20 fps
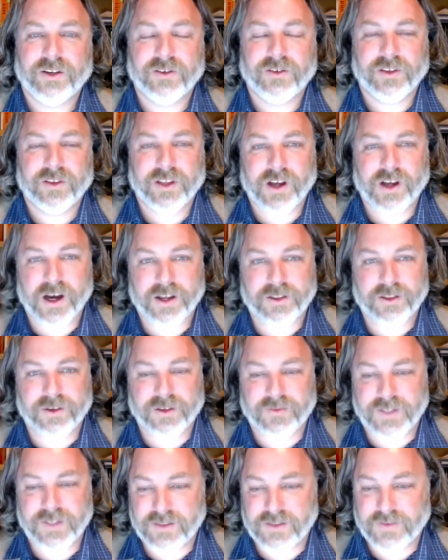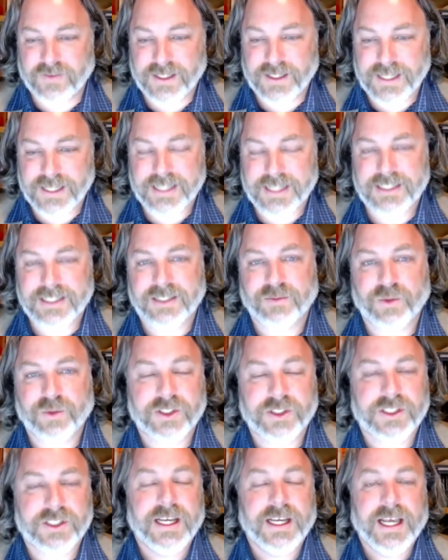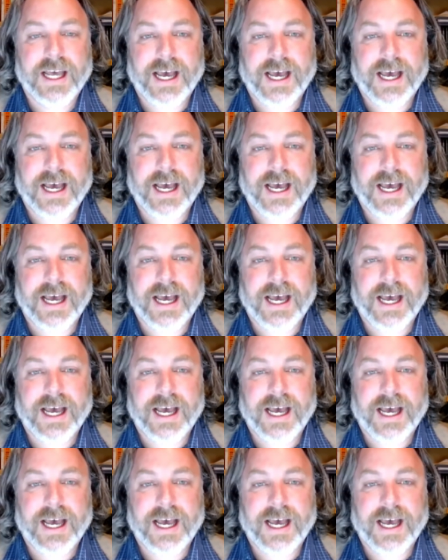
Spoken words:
You're the author of these fantastic books.